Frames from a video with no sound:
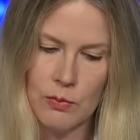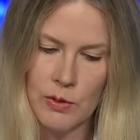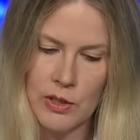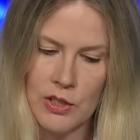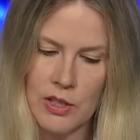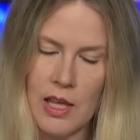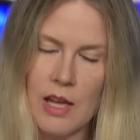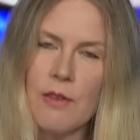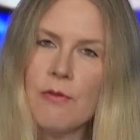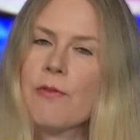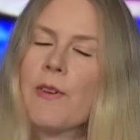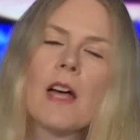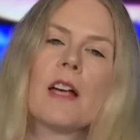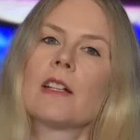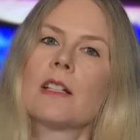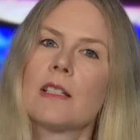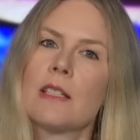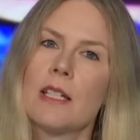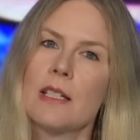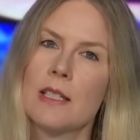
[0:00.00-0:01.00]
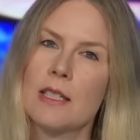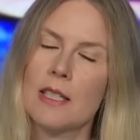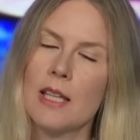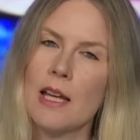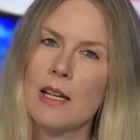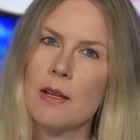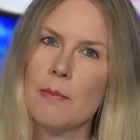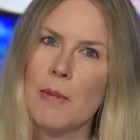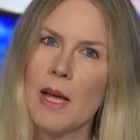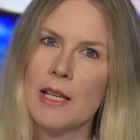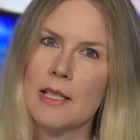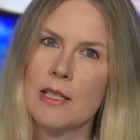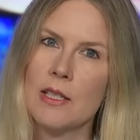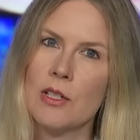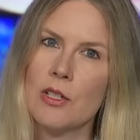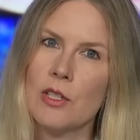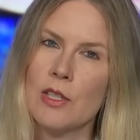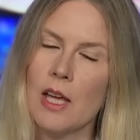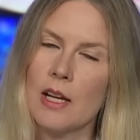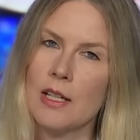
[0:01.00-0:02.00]
which they felt did send a
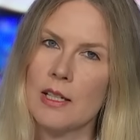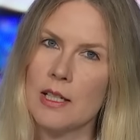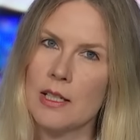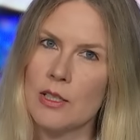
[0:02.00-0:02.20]
message that it